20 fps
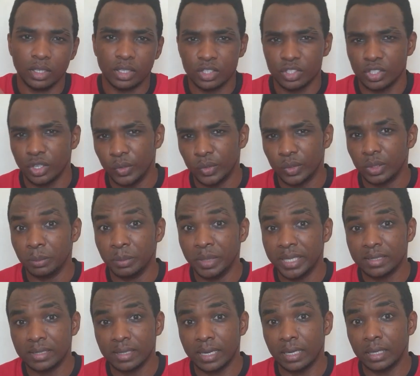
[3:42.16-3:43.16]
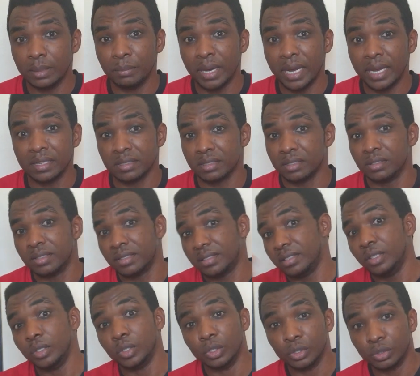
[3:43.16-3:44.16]
so it will basically bind to
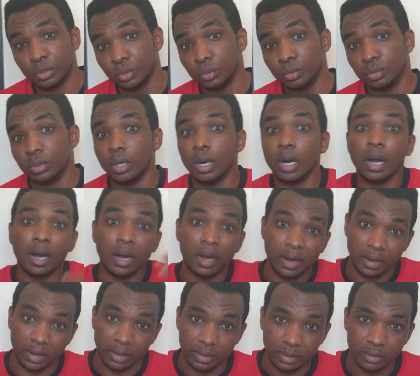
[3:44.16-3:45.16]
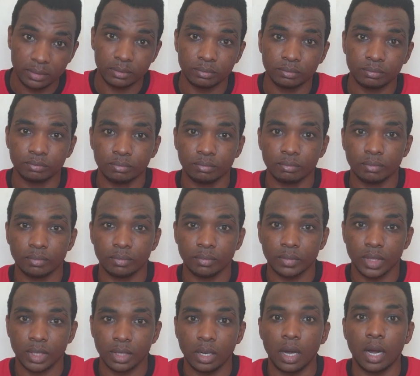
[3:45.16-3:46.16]
C O two or
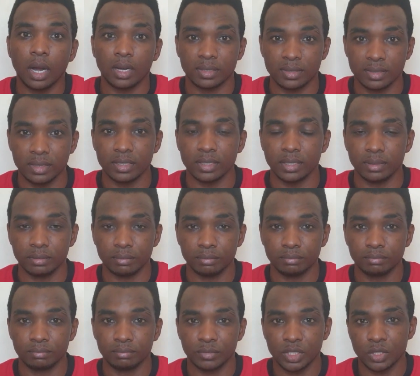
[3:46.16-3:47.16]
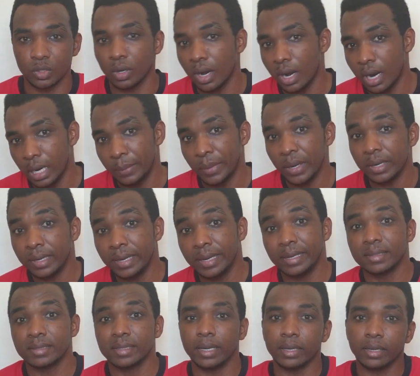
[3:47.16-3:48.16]
oxygen, so carbon
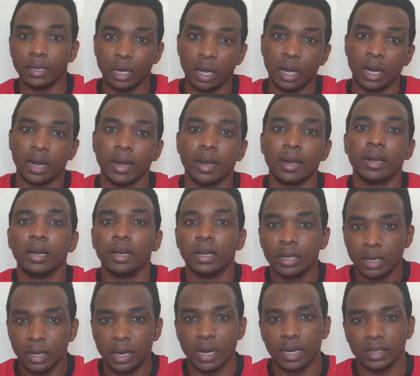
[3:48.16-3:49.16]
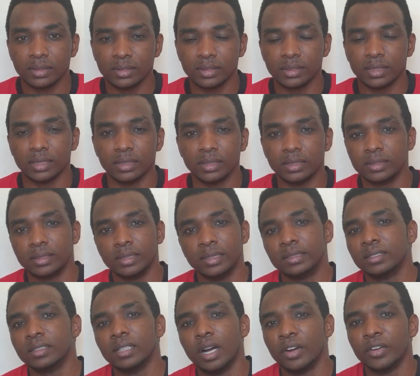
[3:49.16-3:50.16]
dioxide or oxygen. It,
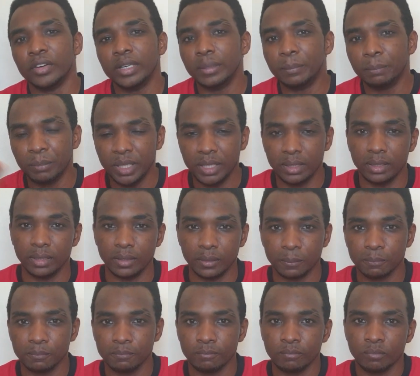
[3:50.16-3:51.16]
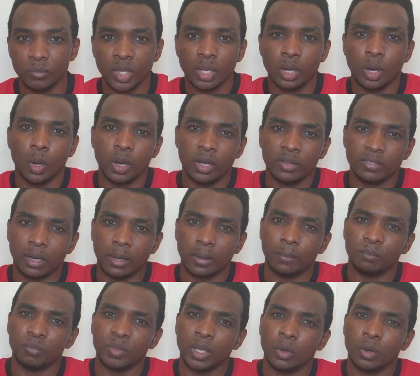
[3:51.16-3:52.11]
it's not really picky. However,